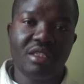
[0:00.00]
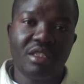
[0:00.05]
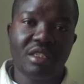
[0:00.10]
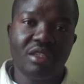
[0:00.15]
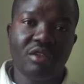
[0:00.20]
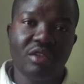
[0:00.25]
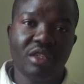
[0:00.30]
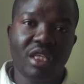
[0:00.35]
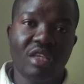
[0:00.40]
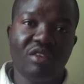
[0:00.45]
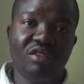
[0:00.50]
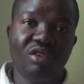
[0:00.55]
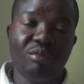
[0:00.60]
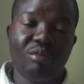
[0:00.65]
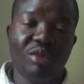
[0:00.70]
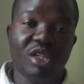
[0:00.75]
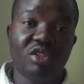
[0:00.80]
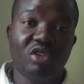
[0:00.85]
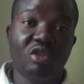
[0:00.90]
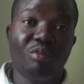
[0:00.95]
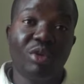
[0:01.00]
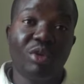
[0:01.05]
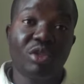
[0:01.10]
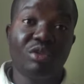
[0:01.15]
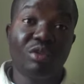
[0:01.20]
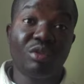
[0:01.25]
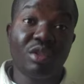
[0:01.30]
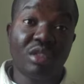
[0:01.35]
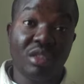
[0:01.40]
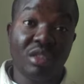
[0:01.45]
It don't give much
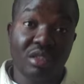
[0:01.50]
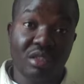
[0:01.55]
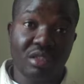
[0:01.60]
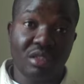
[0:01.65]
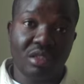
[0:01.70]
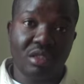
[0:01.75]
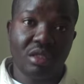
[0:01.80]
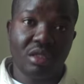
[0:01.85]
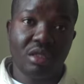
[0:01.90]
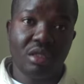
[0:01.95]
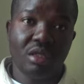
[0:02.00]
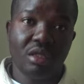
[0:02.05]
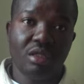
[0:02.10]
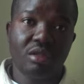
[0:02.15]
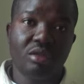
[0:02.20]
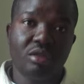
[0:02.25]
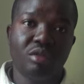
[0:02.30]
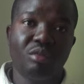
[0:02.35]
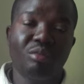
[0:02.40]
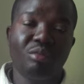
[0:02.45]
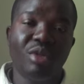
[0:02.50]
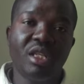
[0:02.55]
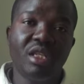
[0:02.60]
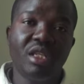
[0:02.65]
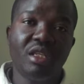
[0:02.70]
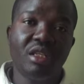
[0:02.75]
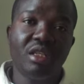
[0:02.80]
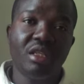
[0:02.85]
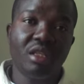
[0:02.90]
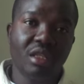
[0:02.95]
opportunities to
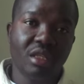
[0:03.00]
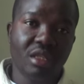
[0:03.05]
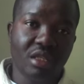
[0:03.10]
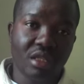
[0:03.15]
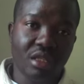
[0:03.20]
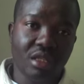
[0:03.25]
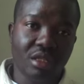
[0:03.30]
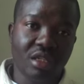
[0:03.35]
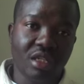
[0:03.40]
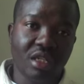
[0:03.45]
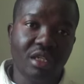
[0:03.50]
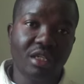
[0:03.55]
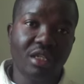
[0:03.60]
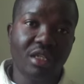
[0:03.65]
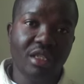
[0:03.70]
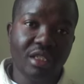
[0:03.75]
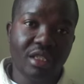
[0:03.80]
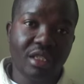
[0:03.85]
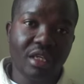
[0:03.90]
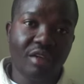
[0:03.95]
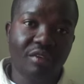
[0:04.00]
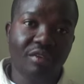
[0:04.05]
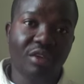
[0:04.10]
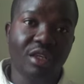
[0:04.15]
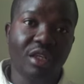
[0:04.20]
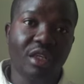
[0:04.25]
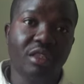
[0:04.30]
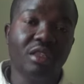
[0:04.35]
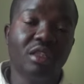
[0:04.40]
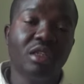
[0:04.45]
many young leader
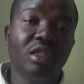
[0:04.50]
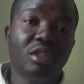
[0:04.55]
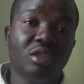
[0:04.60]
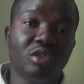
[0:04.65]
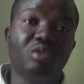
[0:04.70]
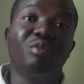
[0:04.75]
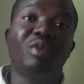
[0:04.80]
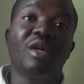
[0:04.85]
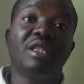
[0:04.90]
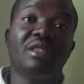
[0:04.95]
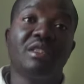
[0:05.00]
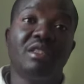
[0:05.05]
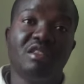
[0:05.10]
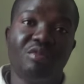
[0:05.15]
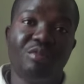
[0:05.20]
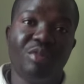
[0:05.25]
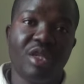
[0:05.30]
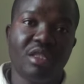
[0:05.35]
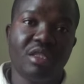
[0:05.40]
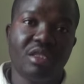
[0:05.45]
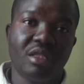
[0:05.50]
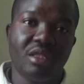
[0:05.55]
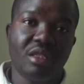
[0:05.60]
Africans to participate.